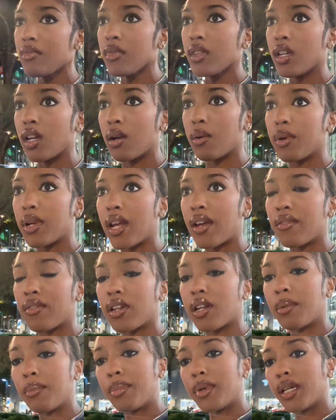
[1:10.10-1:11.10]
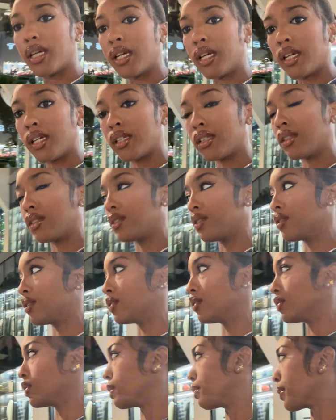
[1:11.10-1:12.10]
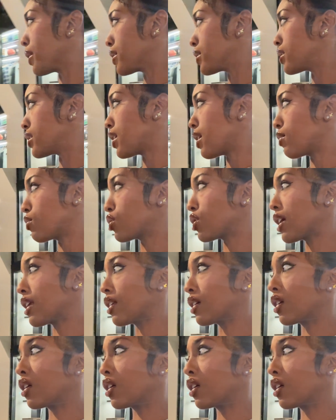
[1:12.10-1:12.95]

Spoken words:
or whatever, but the person I was trying to